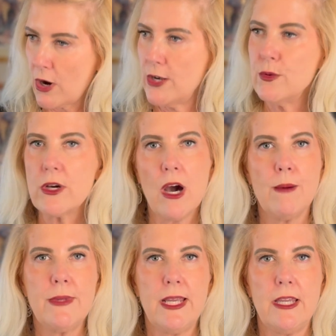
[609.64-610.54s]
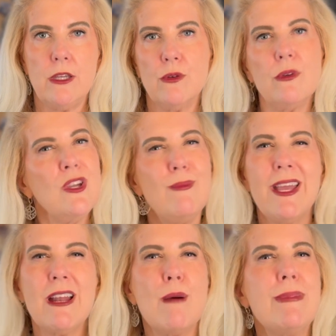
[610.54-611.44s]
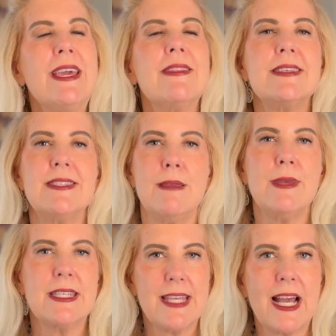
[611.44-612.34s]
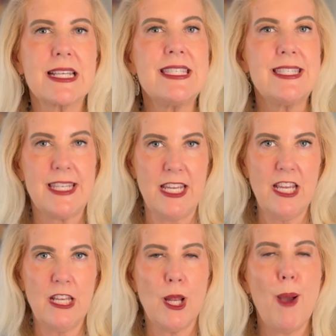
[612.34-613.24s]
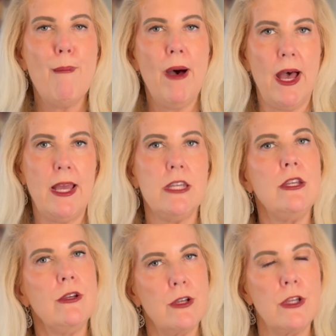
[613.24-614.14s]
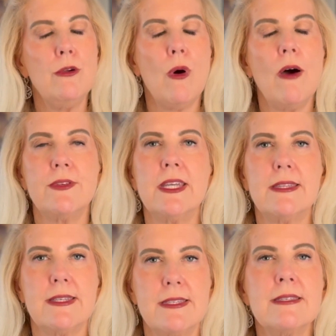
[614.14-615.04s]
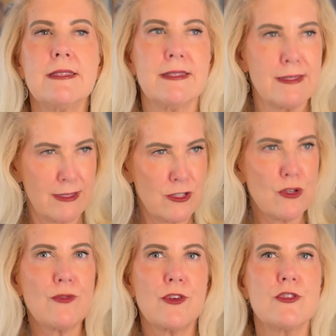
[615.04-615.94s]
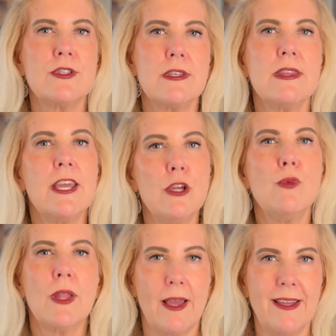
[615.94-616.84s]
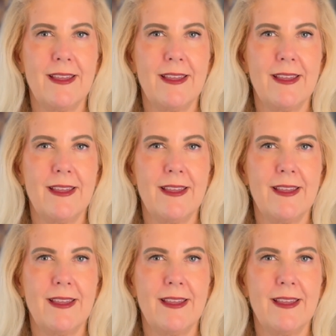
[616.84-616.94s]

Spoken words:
to accommodate you. You may not be at the same exact seat, but you often get the servers that you would like.